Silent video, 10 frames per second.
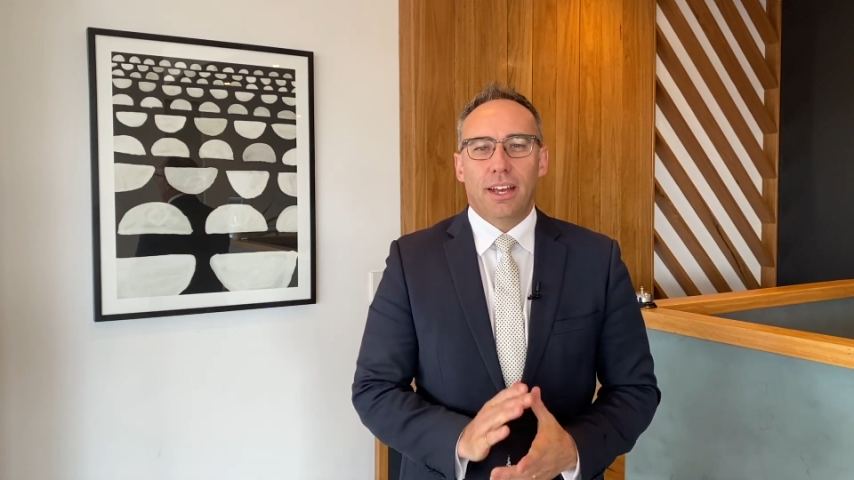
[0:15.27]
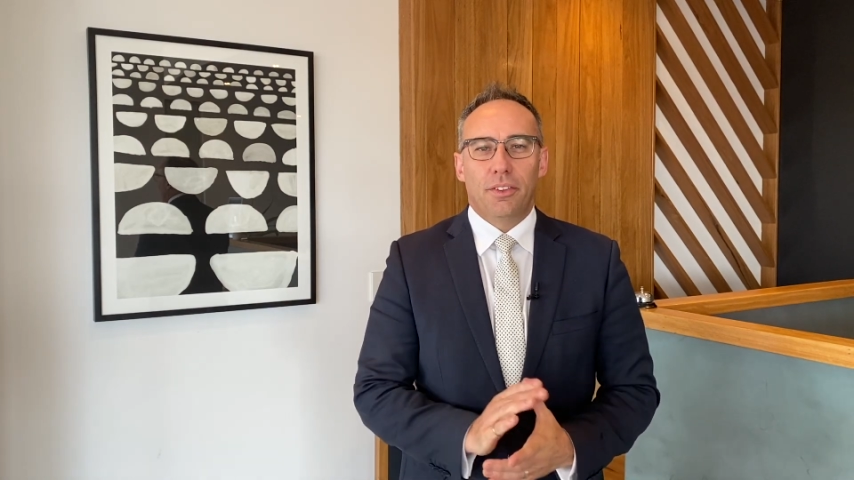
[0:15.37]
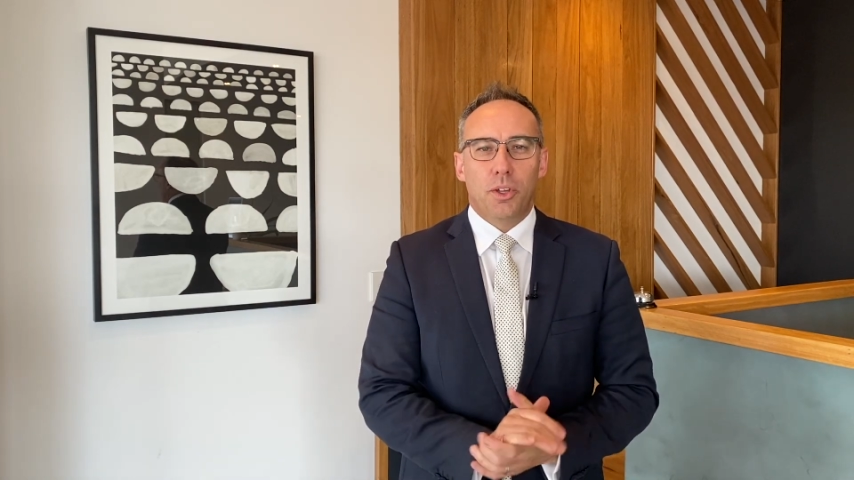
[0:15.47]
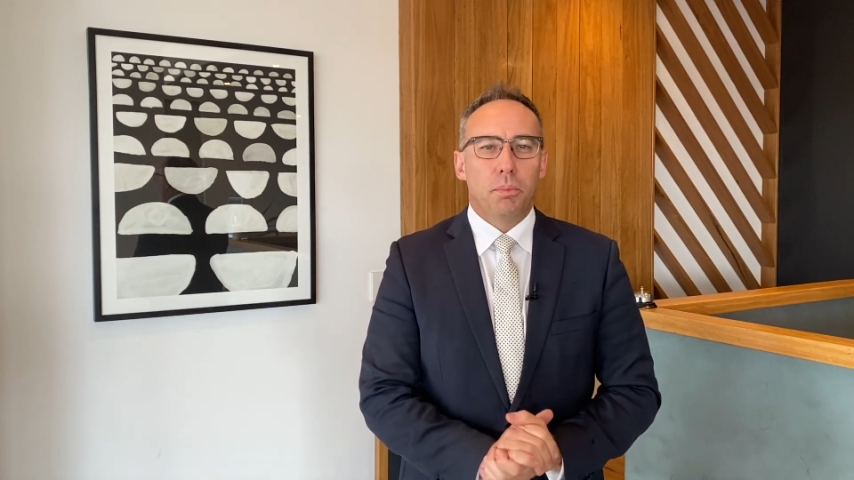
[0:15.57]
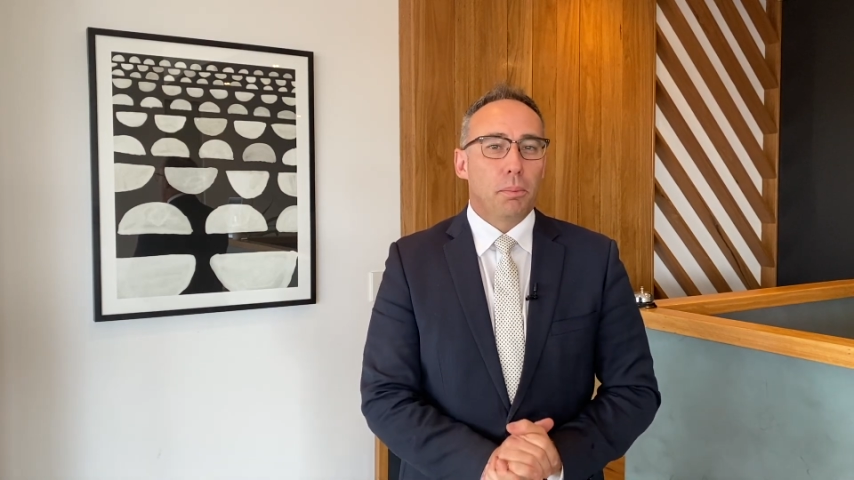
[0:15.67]

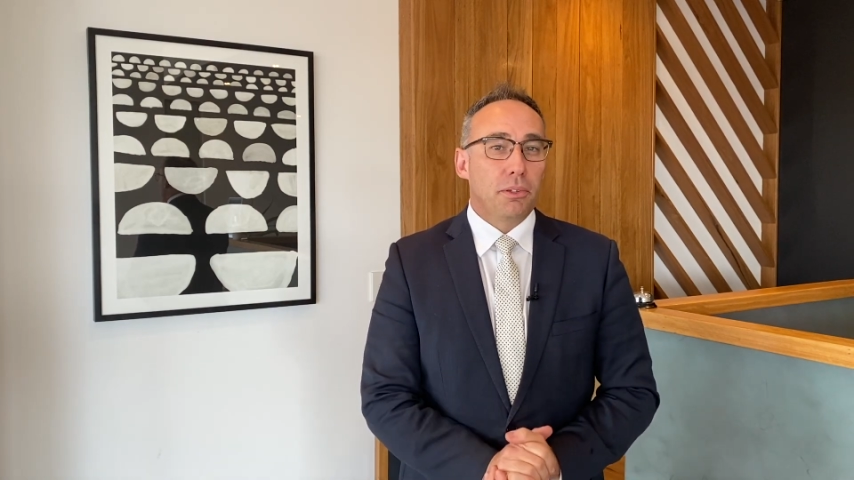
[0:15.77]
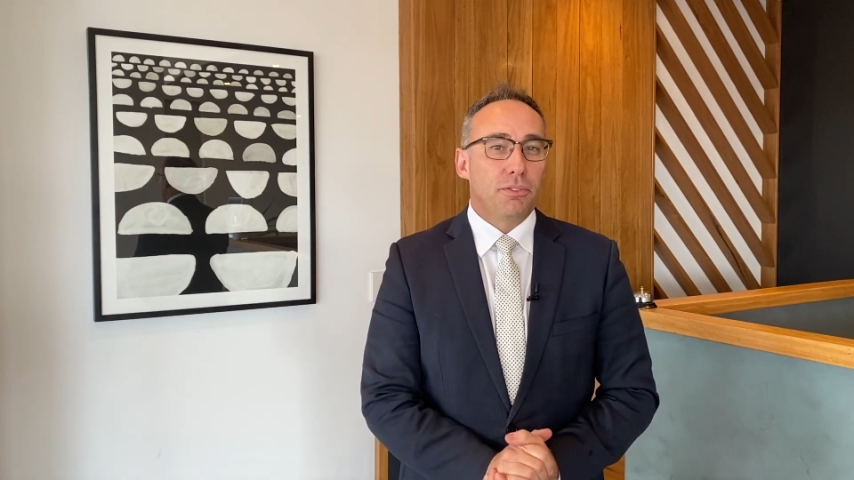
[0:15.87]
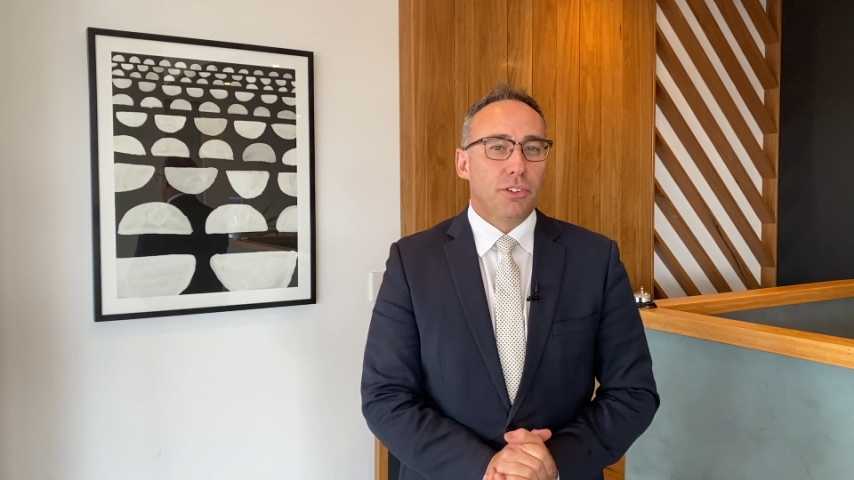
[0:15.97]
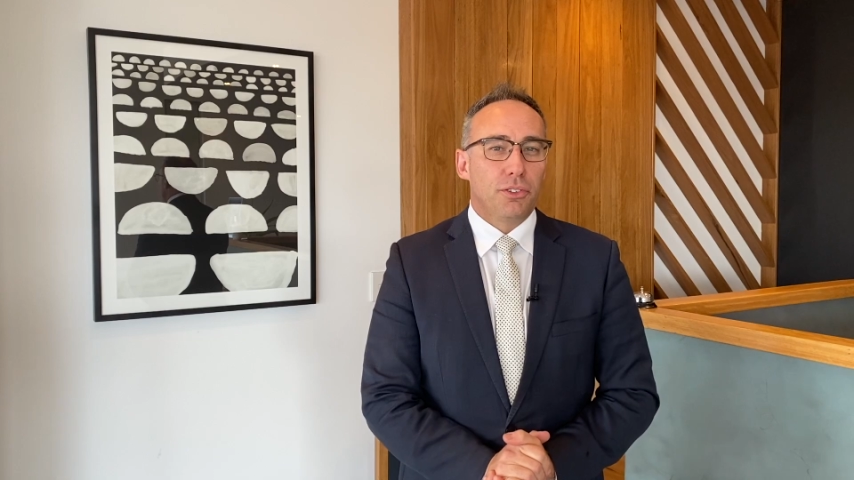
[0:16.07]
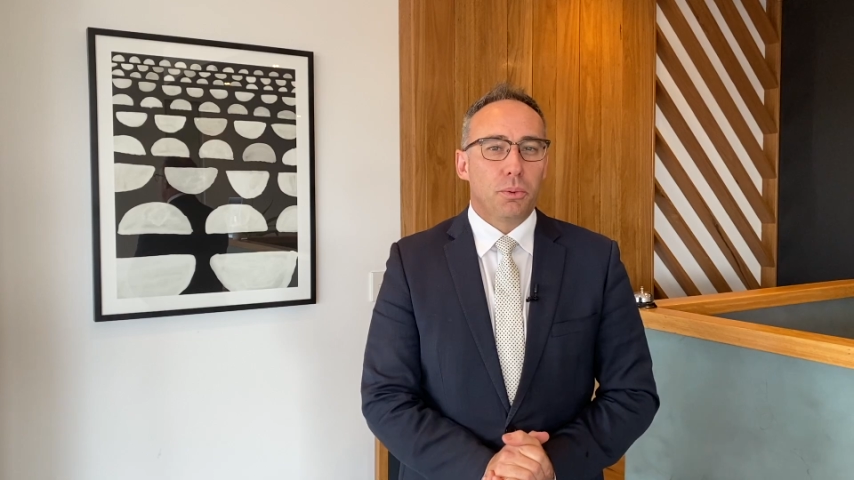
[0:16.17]
New properties for
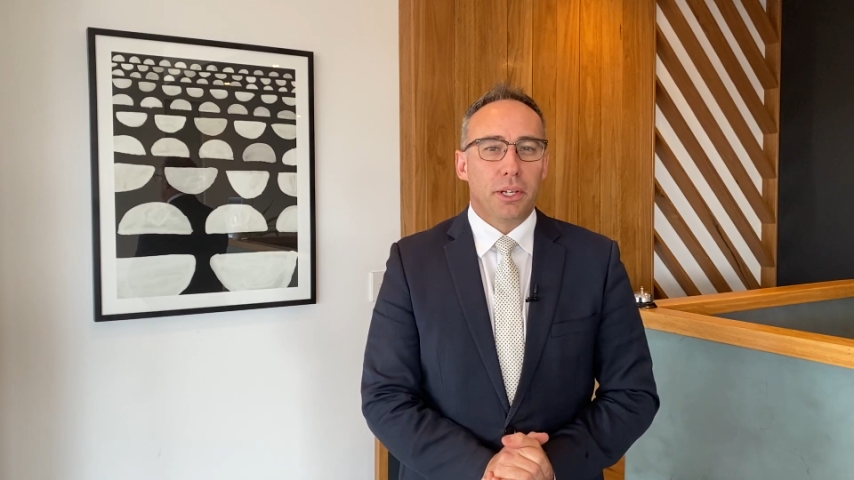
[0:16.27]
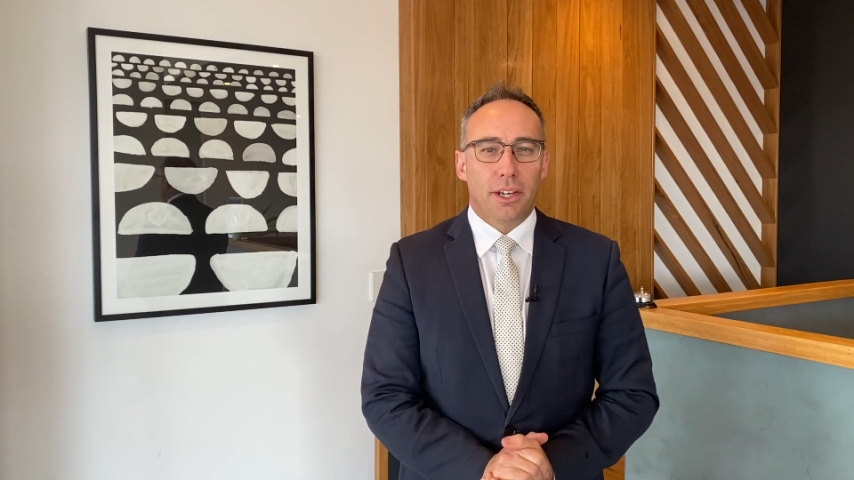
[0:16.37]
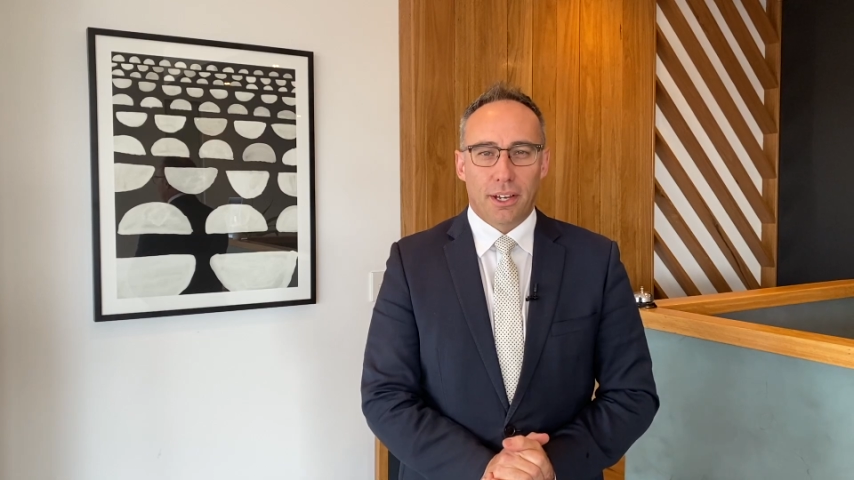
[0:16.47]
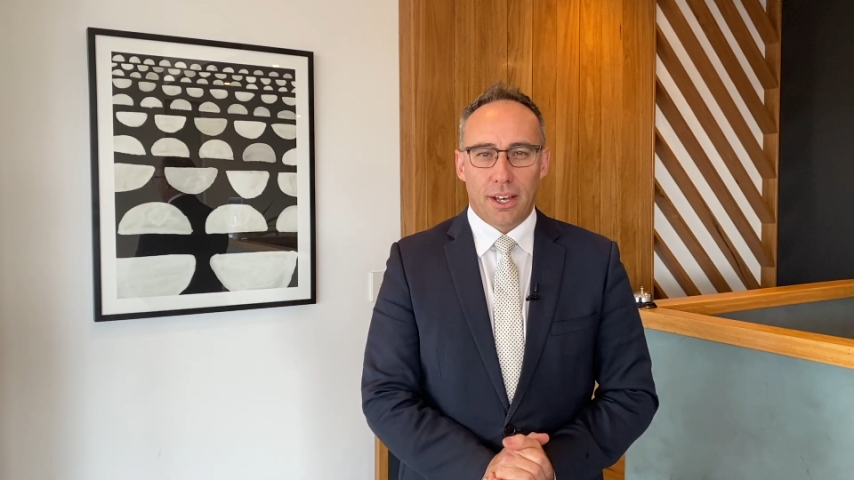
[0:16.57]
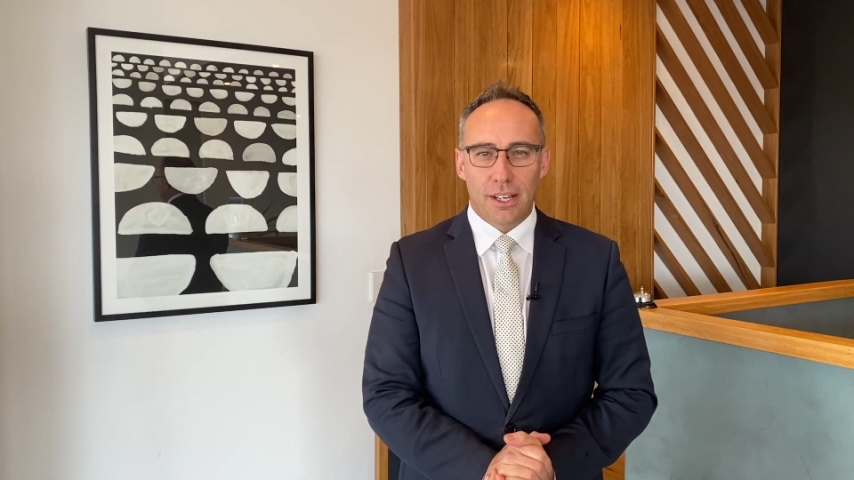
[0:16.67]
this week
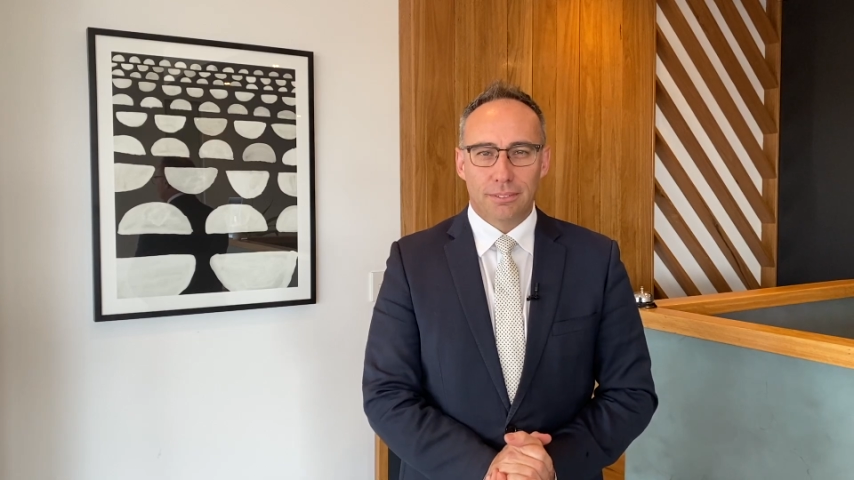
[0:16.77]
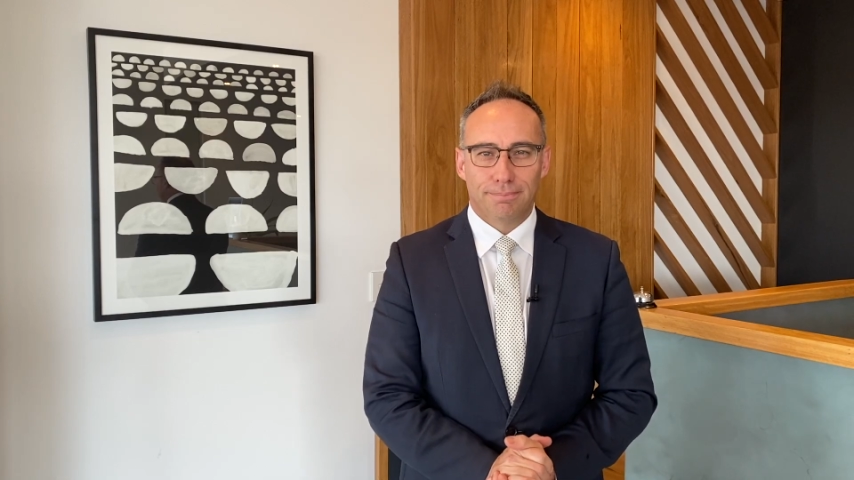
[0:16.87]
are